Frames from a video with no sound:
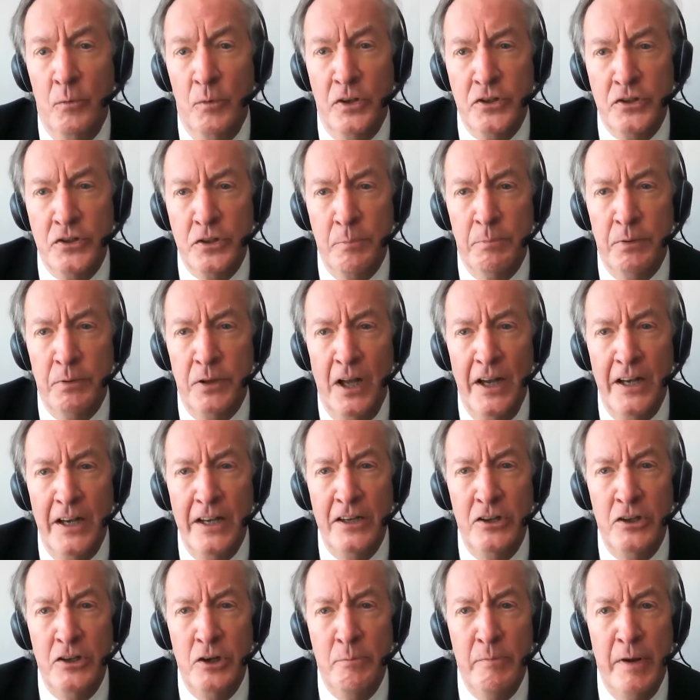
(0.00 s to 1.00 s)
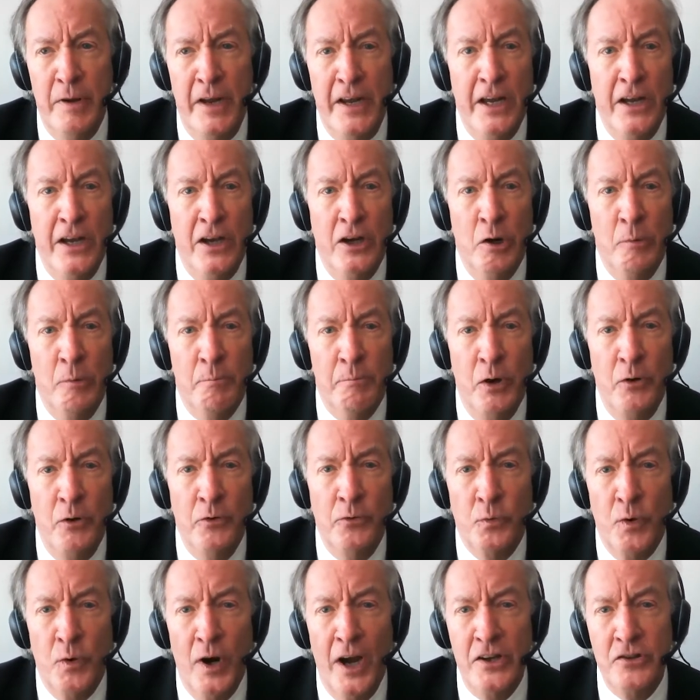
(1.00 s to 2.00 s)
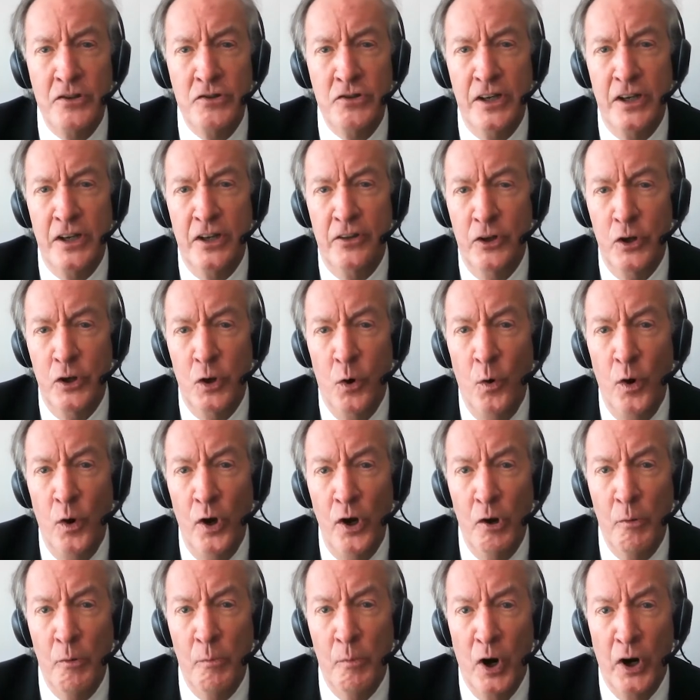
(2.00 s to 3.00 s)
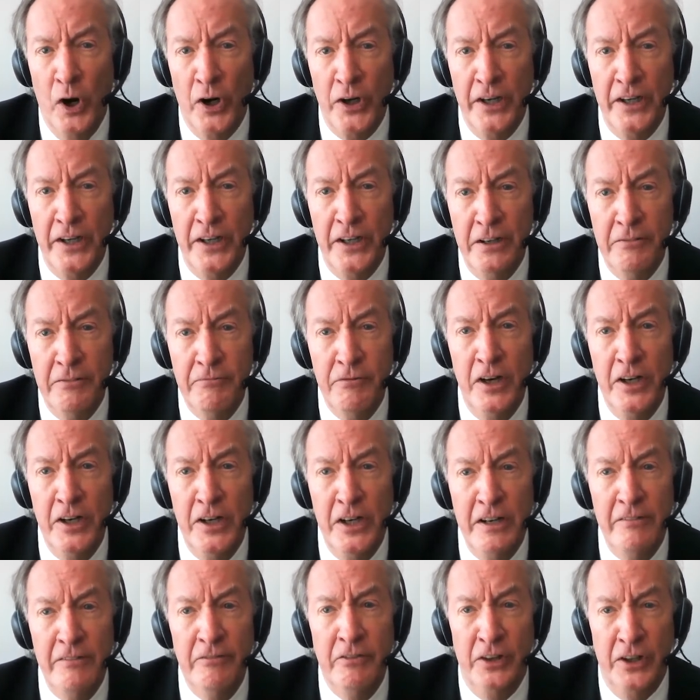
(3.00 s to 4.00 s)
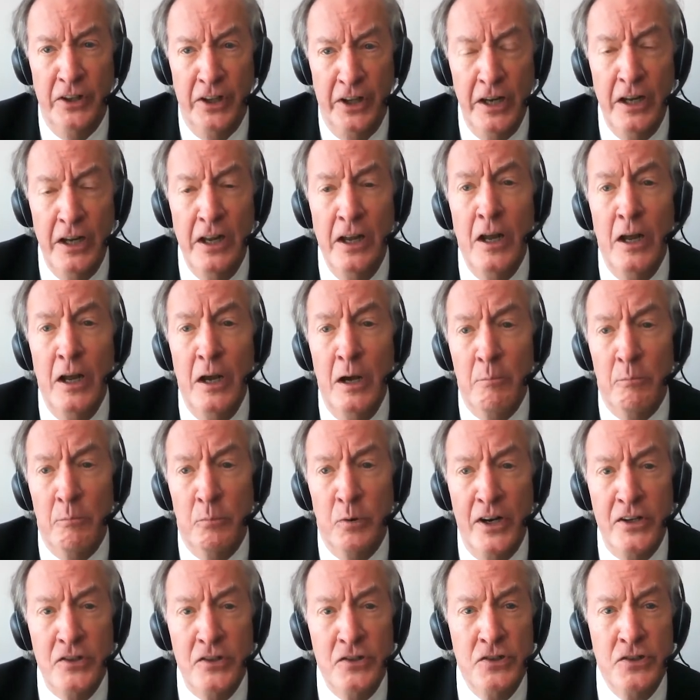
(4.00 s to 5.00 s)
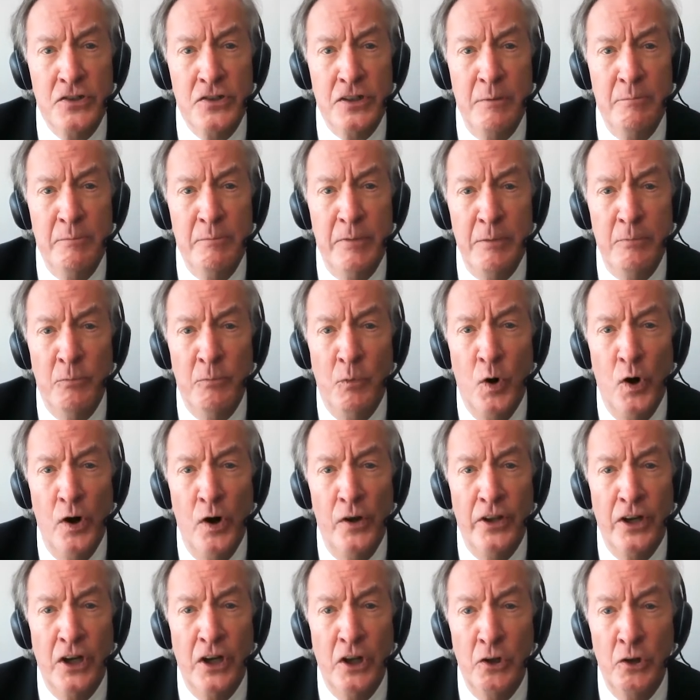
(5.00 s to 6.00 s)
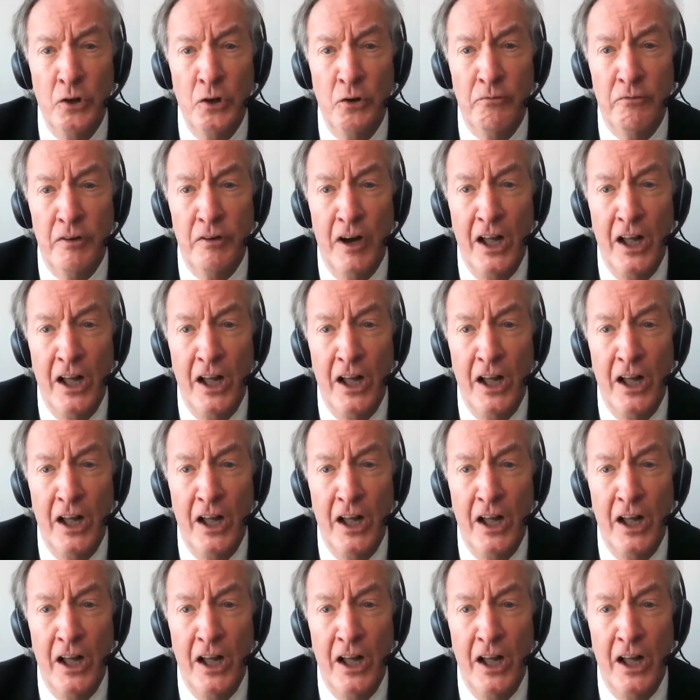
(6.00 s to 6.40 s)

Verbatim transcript: When supply and demand are both rising in the oil market, if unevenly, prices can be more than a little